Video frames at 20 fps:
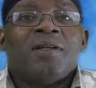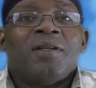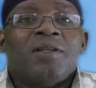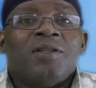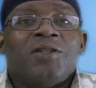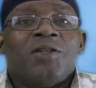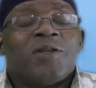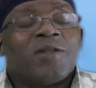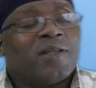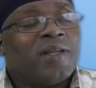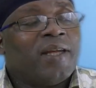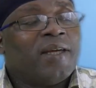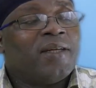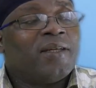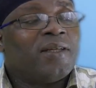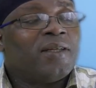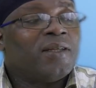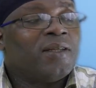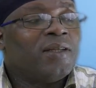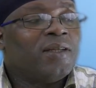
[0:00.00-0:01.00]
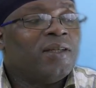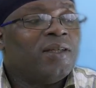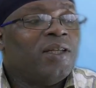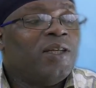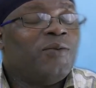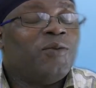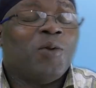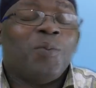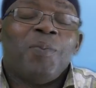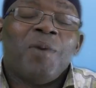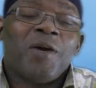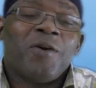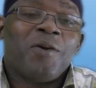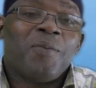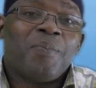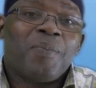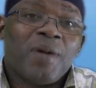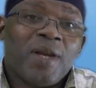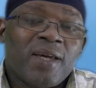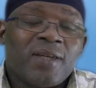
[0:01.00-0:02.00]
Just like if you bury
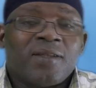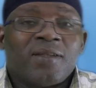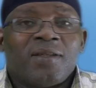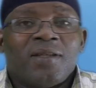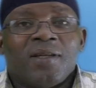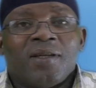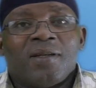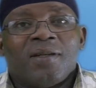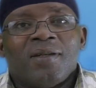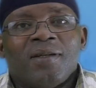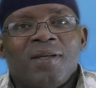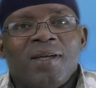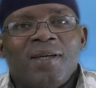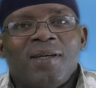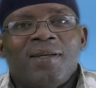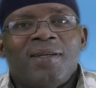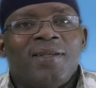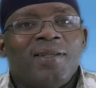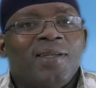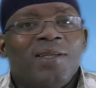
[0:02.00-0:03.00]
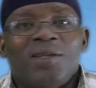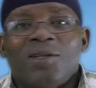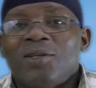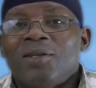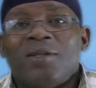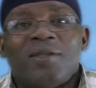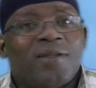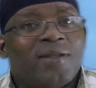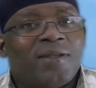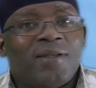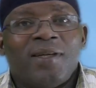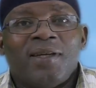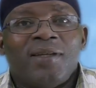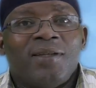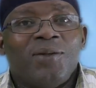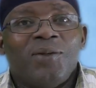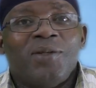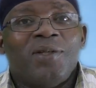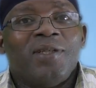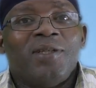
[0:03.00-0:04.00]
plastic, the
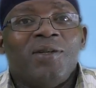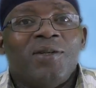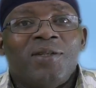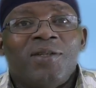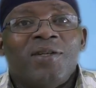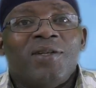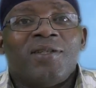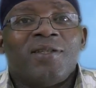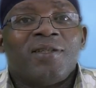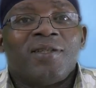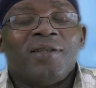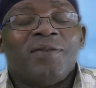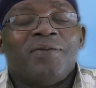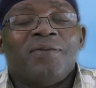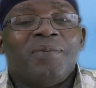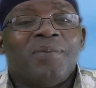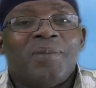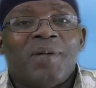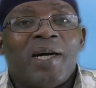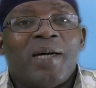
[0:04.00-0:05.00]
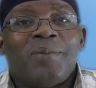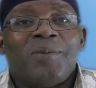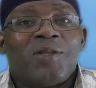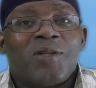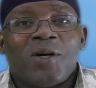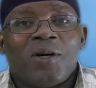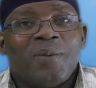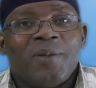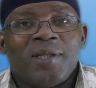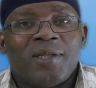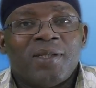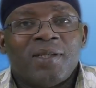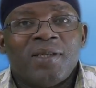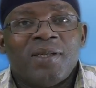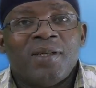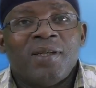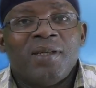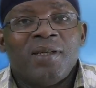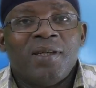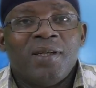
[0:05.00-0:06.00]
earth doesn't even absorb it.
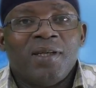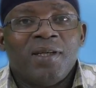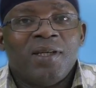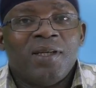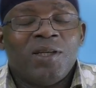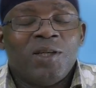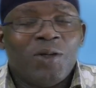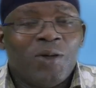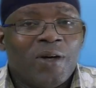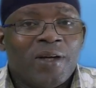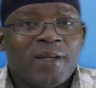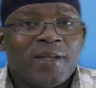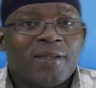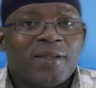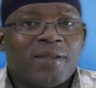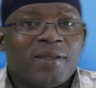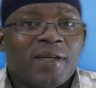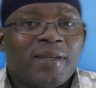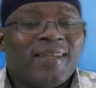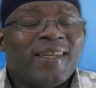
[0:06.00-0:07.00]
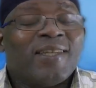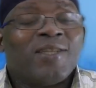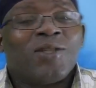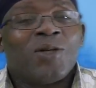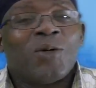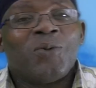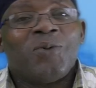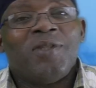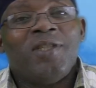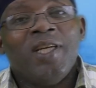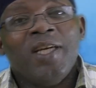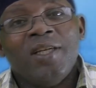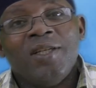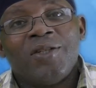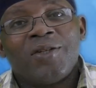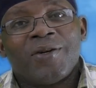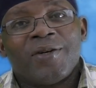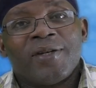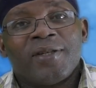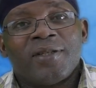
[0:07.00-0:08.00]
You understand? That is how
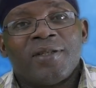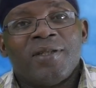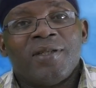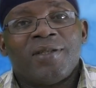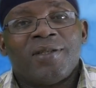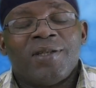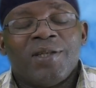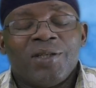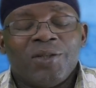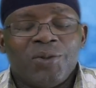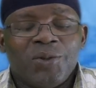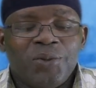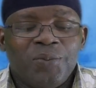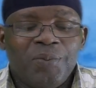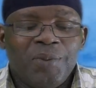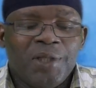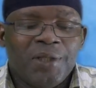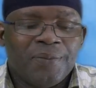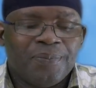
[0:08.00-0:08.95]
dangerous this thing could be.